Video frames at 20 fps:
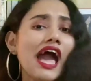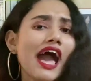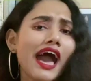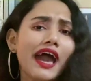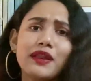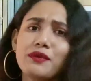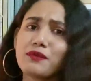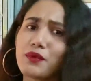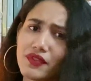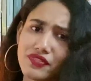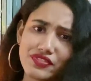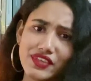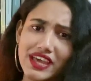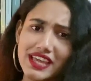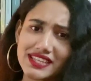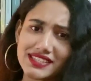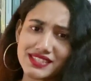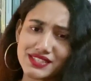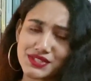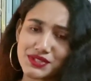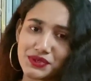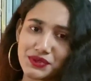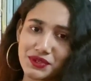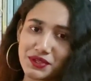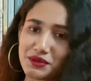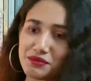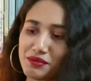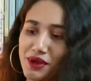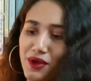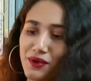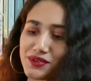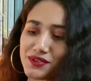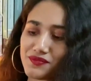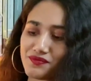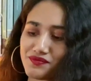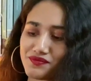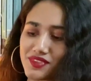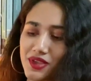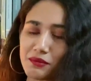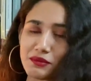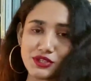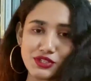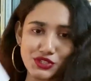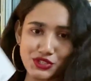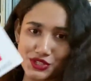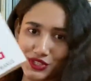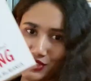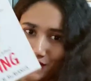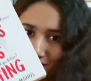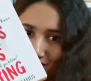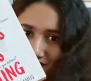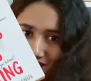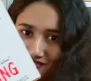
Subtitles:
And what the hell is the story about? I'm intrigued.